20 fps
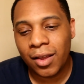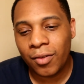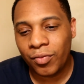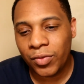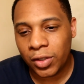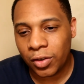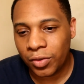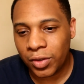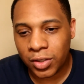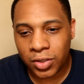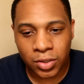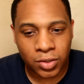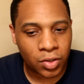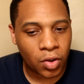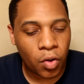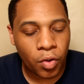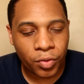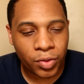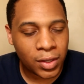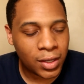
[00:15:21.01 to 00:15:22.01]
You know, this
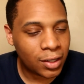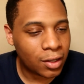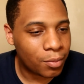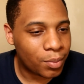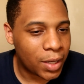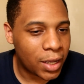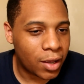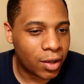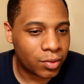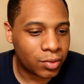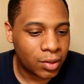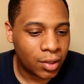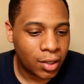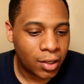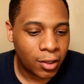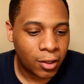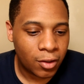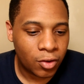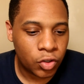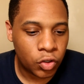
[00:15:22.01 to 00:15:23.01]
whole thing about
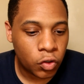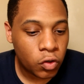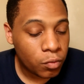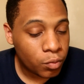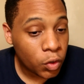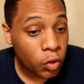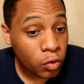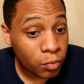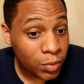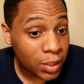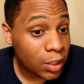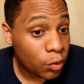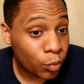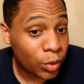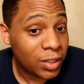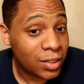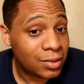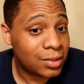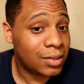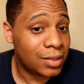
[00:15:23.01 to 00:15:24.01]
June Moon being
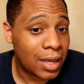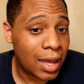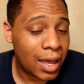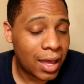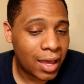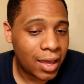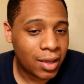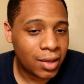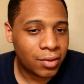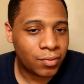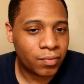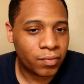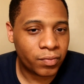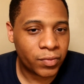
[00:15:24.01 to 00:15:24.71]
willing to die